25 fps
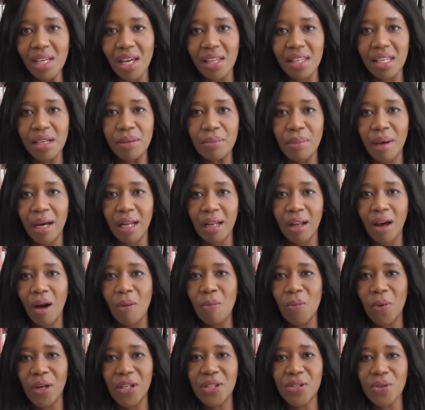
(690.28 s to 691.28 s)
I think my
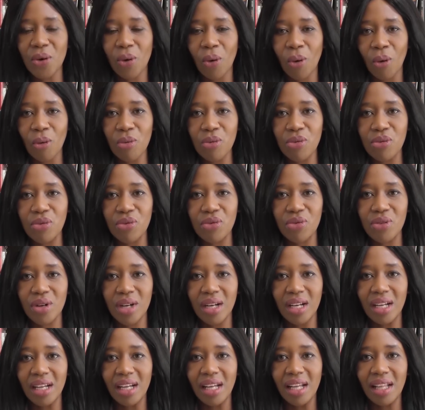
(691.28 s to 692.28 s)
alarm went off.
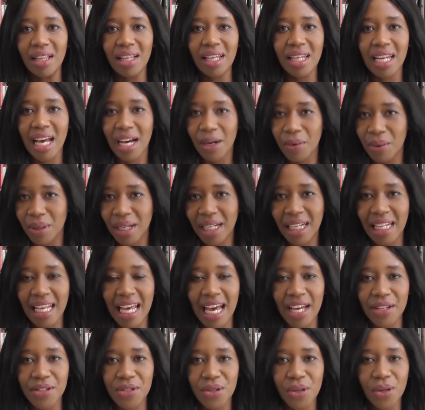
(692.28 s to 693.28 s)
Then I quickly
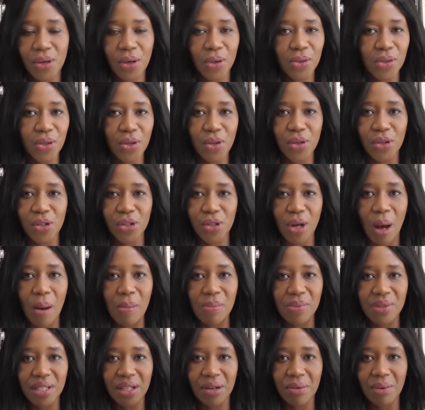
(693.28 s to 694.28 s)
had to go to the
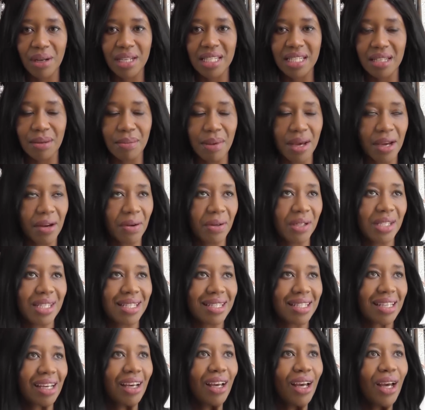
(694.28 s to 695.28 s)
shops and run some
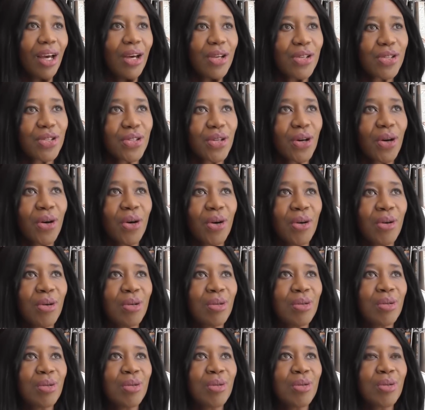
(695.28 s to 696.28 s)
errands. So
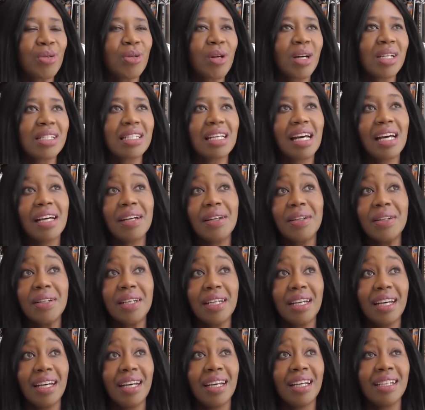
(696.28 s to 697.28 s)
I was like,
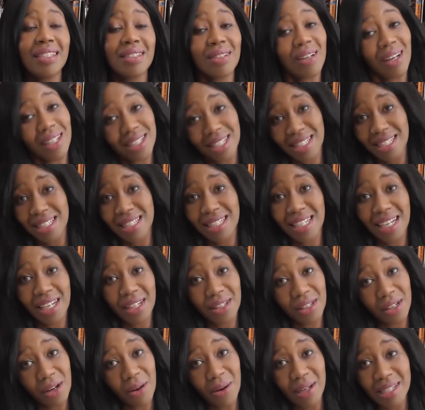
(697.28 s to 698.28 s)
okay. So I just
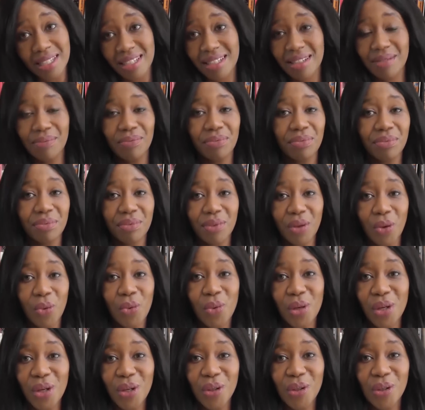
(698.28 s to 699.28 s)
decided,
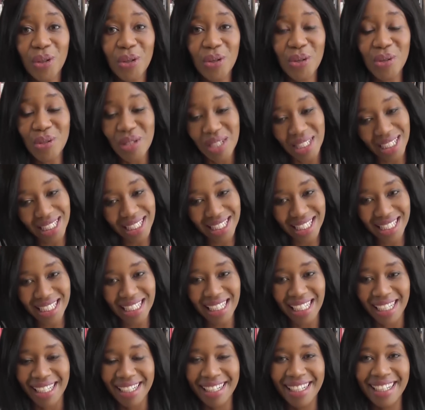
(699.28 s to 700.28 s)
win or lose, let's
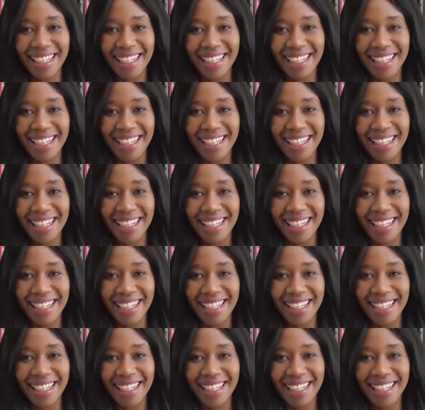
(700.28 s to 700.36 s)
see.